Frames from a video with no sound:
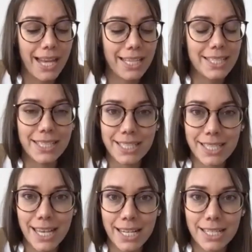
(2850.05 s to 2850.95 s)
And in
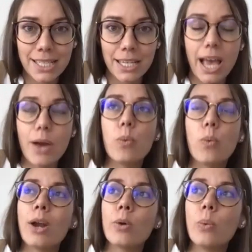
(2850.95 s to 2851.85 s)
this sense,
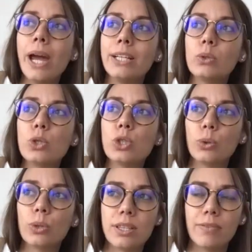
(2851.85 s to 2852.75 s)
one way to
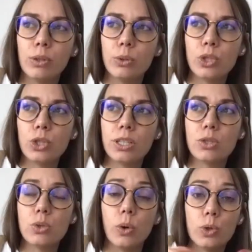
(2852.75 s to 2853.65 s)
show this
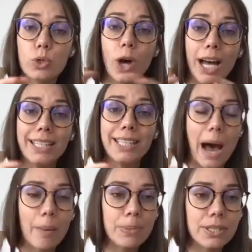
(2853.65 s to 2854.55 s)
evolution is to also
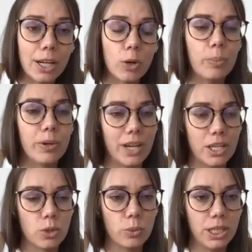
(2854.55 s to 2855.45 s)
adapt the
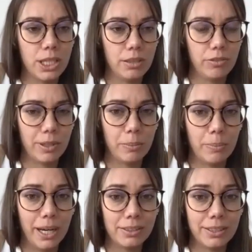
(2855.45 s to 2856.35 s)
cooperation with the
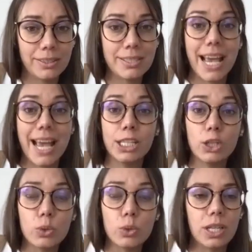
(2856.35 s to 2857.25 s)
different partners
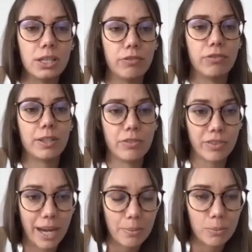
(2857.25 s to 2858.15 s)
and use the
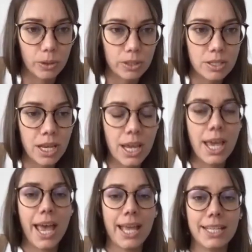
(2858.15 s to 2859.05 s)
different frameworks
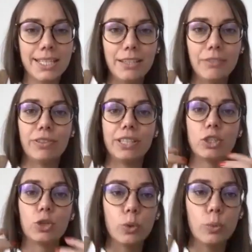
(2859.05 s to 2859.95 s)
and the
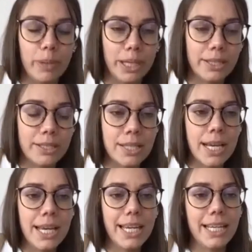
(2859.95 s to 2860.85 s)
different
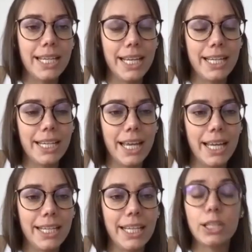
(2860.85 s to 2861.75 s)
groupings in
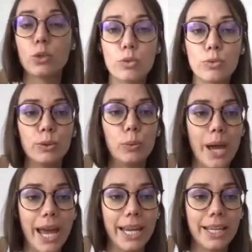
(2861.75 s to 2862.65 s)
a
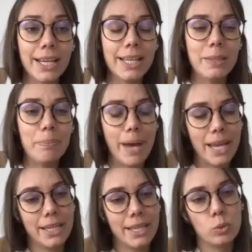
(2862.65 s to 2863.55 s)
useful way,
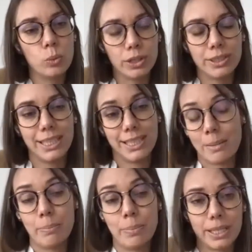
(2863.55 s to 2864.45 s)
depending on what they
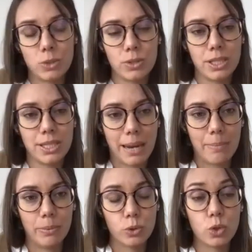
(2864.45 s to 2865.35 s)
can bring to the
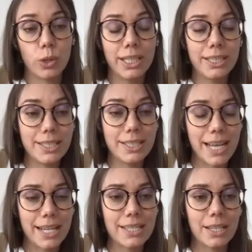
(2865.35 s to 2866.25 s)
table. So in
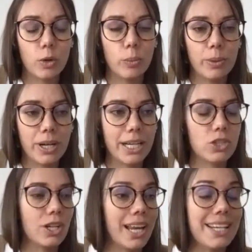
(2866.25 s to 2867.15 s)
this sense,
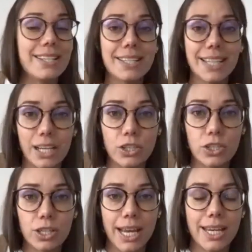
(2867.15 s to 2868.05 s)
cooperation and
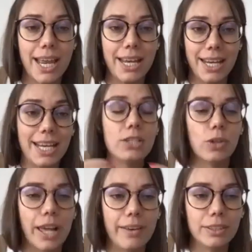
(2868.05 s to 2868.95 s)
discussion at a
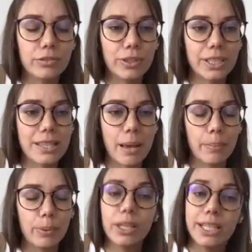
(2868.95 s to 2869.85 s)
NATO level, for
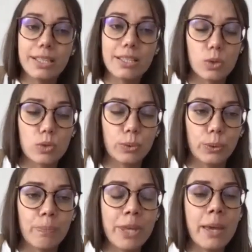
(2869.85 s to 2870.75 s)
example, is
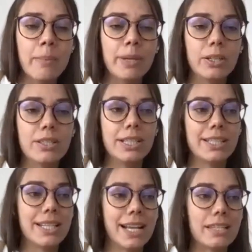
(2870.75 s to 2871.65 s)
useful because
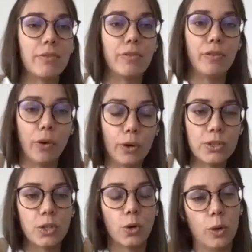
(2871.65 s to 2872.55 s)
in a sense
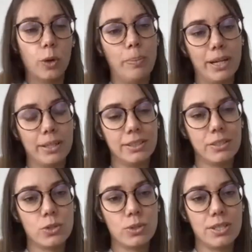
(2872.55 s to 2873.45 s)
force all
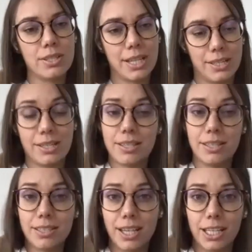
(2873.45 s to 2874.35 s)
partners to discuss
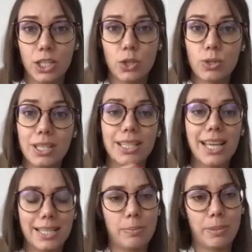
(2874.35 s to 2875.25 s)
certain issues
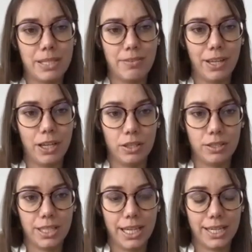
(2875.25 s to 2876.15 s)
in that specific
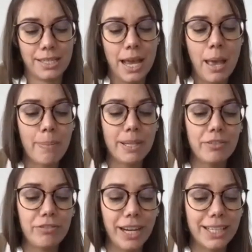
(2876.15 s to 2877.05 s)
context.
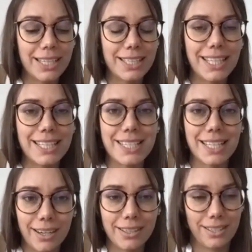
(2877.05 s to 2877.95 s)
But the fact that
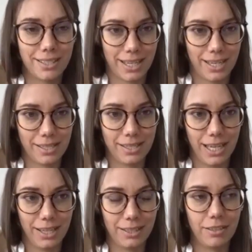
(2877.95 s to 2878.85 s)
things are
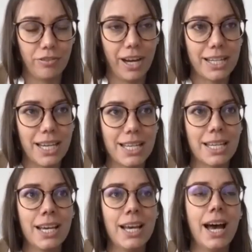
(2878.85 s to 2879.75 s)
discussed there, the fact
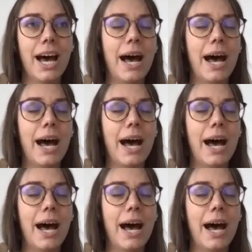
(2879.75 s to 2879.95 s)
that